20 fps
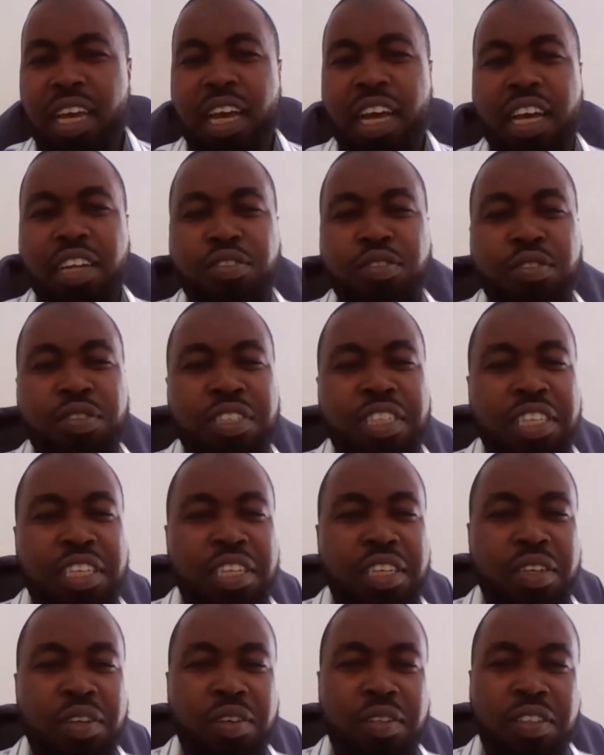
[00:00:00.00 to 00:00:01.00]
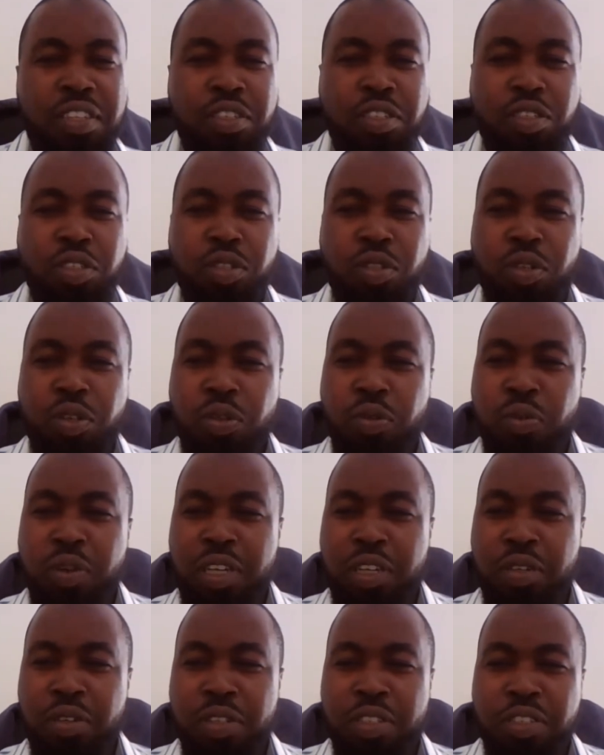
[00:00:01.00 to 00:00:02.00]
And today on the show,
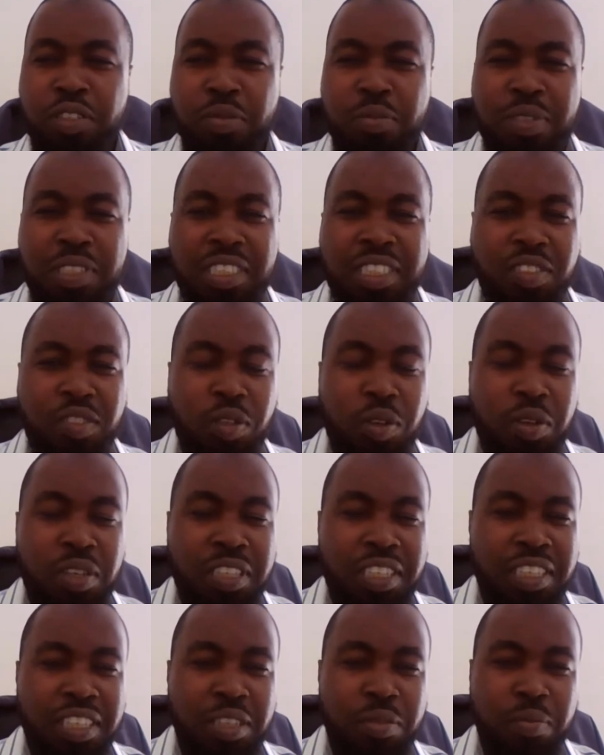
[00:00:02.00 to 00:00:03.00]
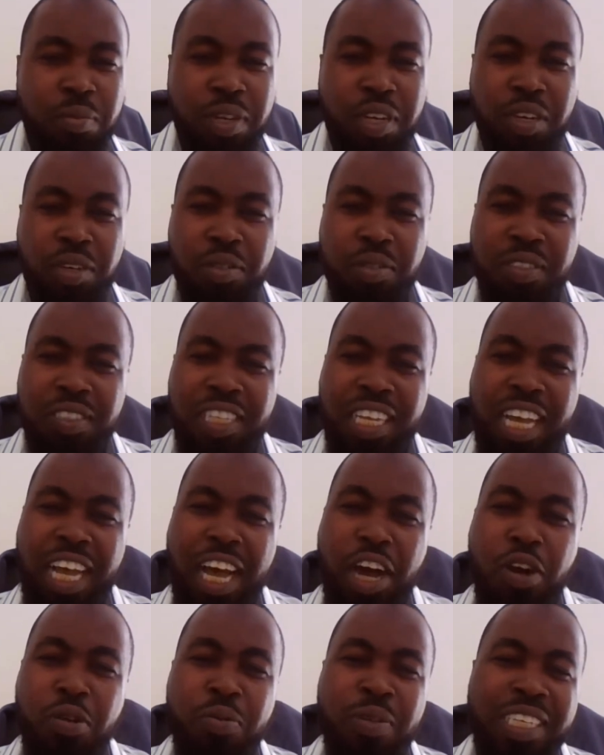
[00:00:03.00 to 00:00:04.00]
we're going to be talking about
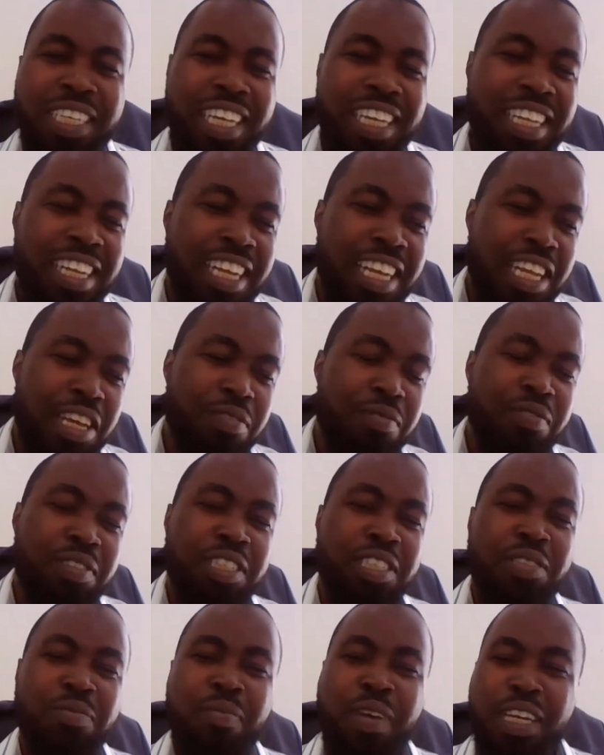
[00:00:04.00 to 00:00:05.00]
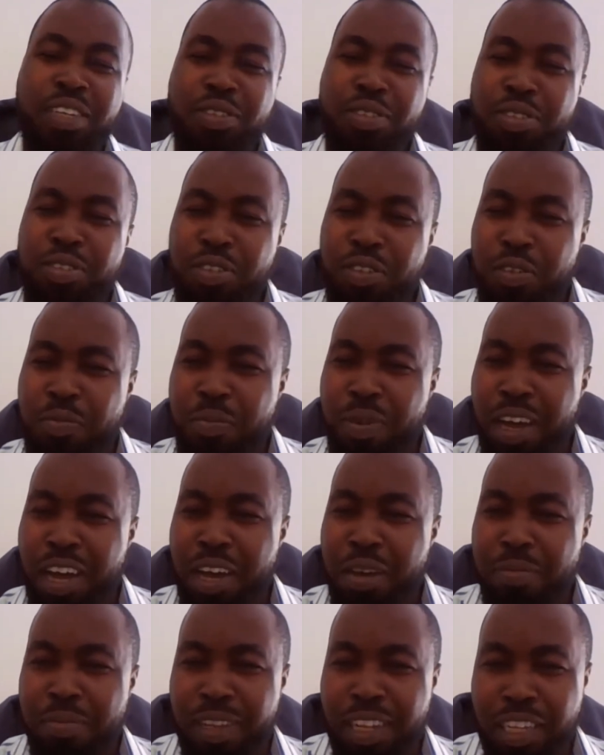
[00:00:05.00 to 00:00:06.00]
how we can leverage Microsoft
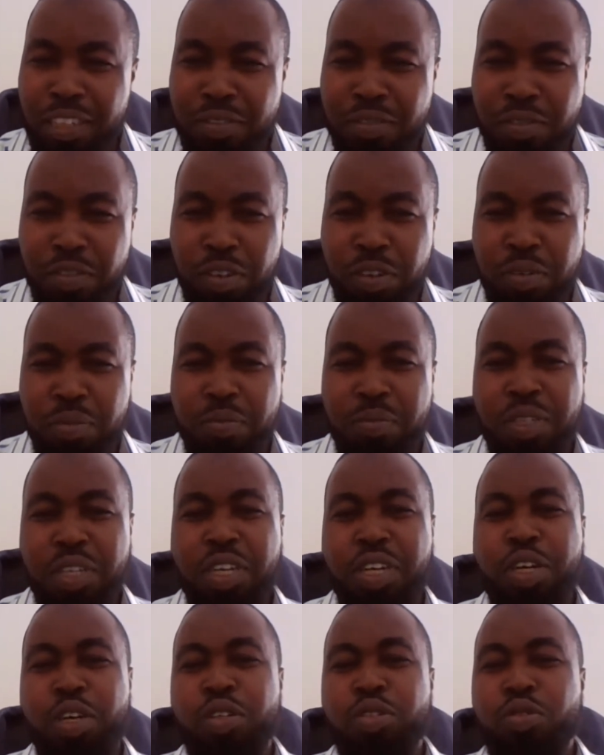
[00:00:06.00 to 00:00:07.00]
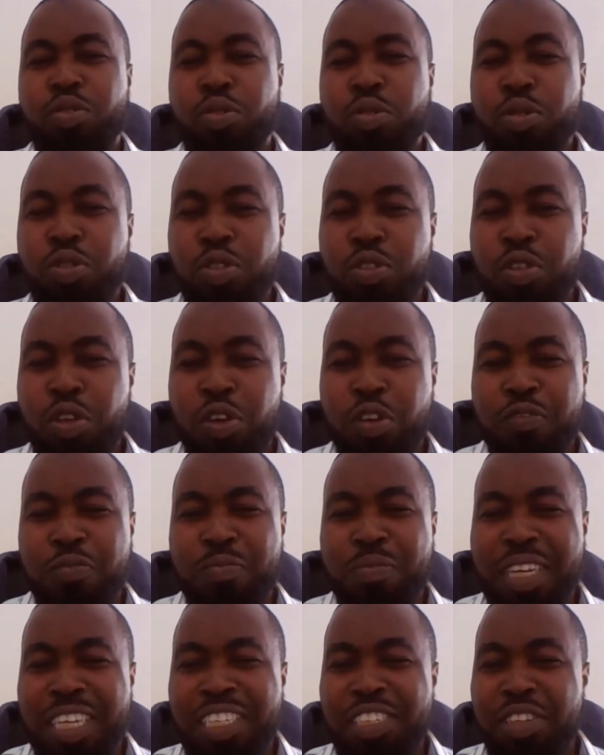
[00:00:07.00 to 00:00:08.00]
Power Platform to
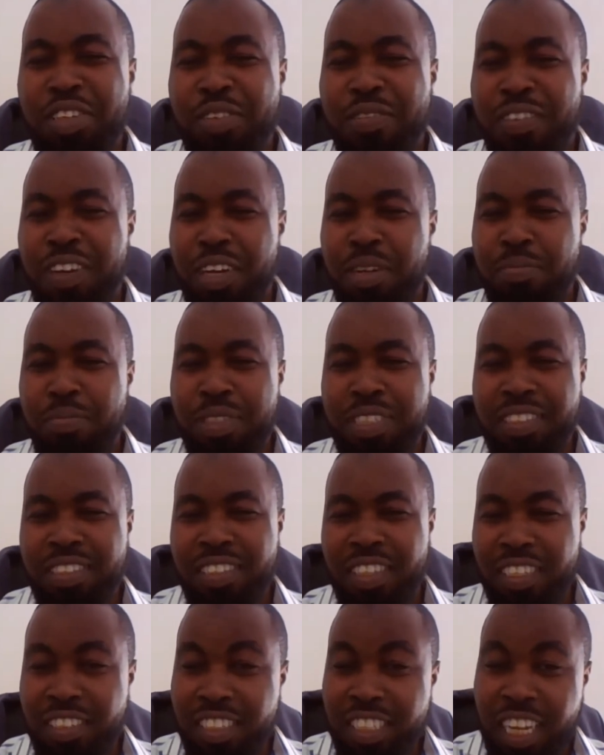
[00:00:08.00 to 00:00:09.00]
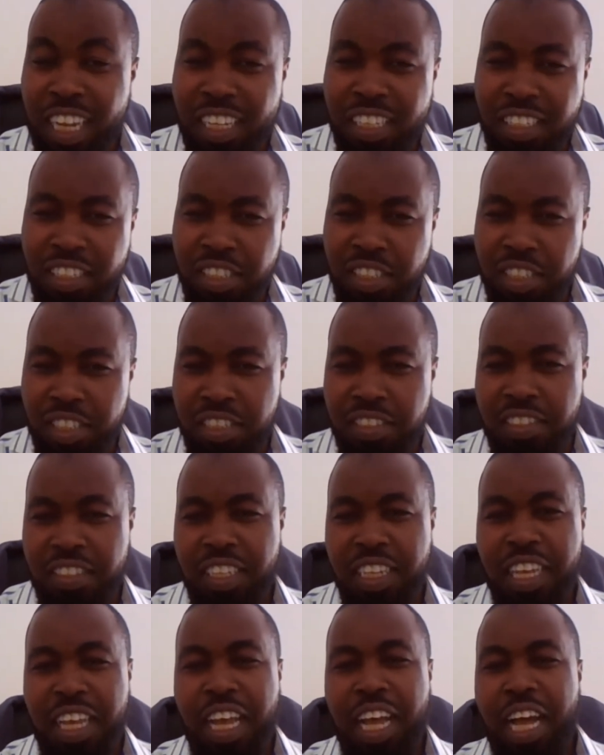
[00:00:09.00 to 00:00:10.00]
solve many of our business challenges.
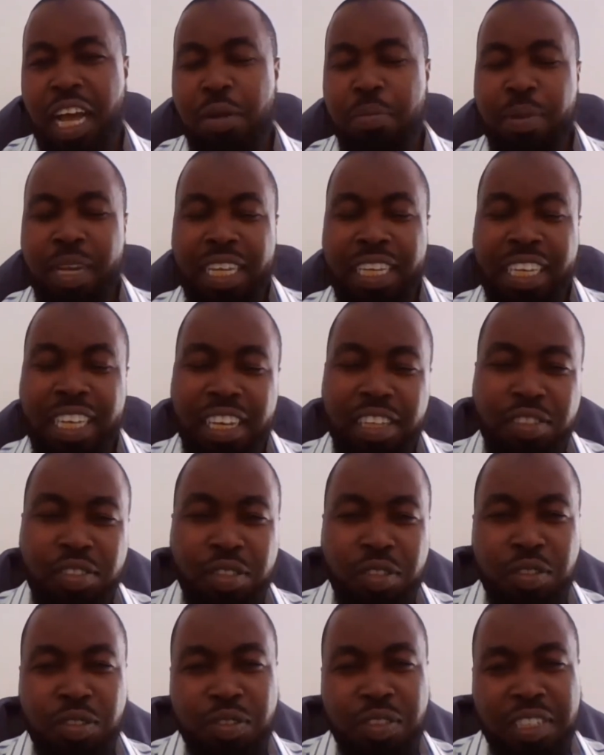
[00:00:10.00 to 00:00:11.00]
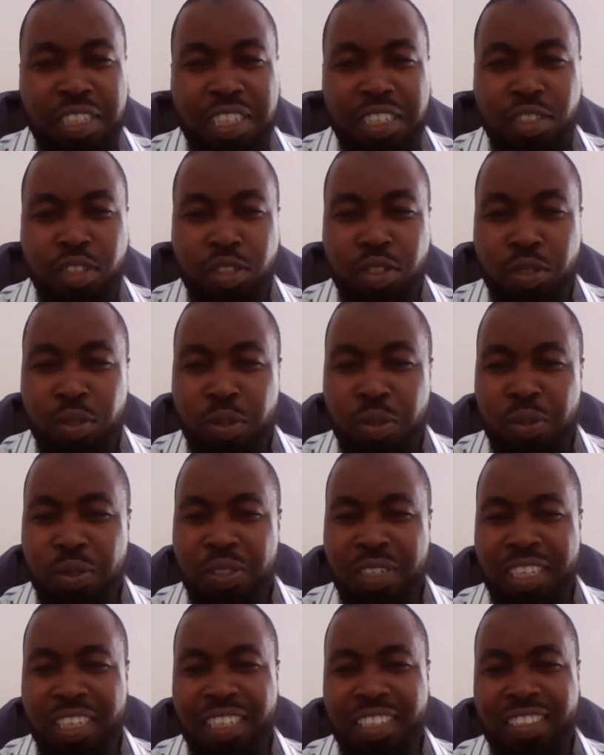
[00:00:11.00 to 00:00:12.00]
And my guest on today's
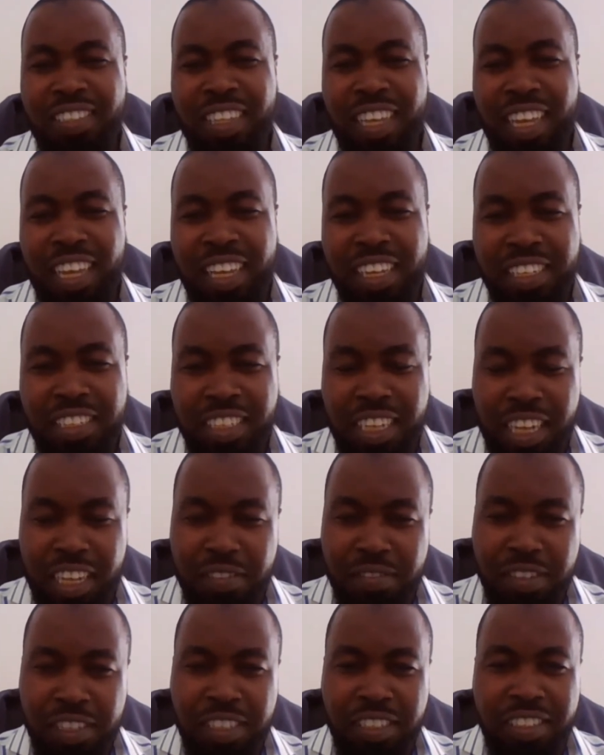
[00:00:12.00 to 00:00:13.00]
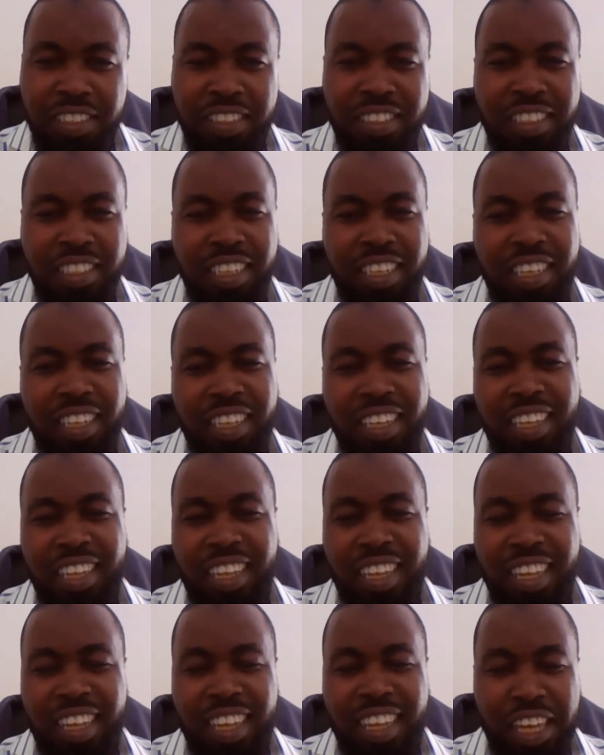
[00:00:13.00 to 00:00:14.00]
show is Alan Evans.
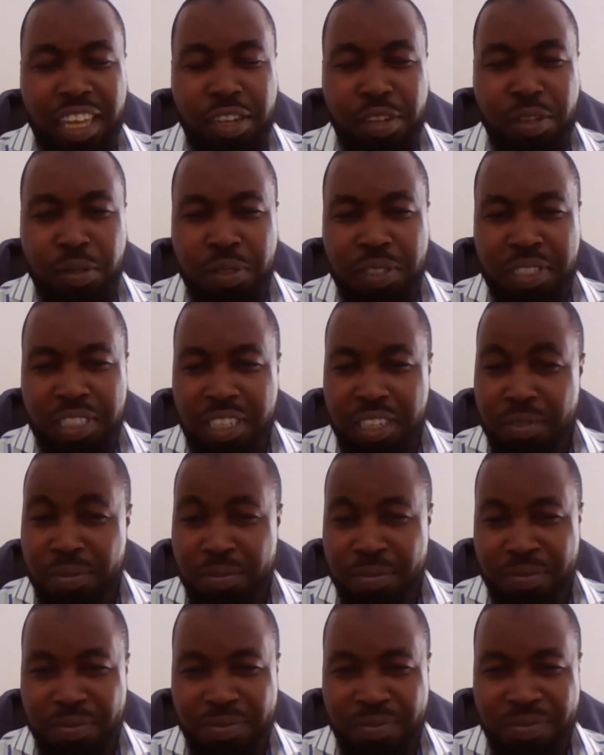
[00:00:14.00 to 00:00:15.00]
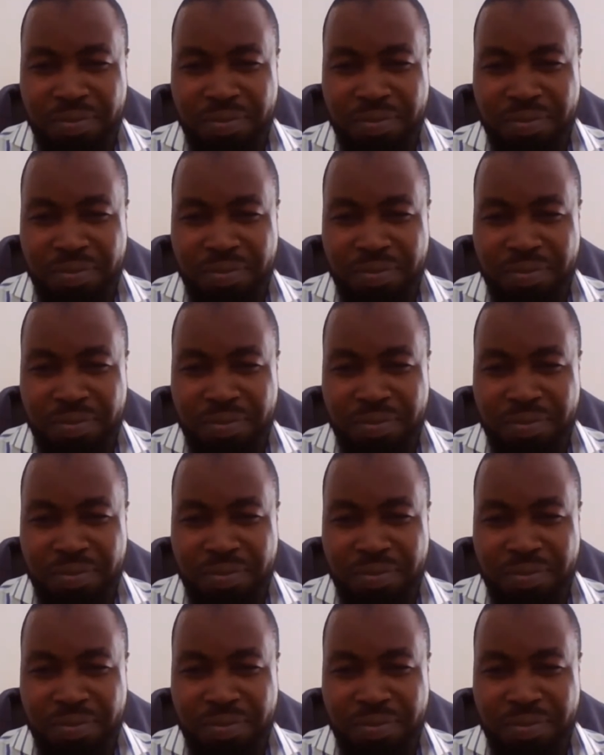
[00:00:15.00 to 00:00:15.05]
Hello, sir.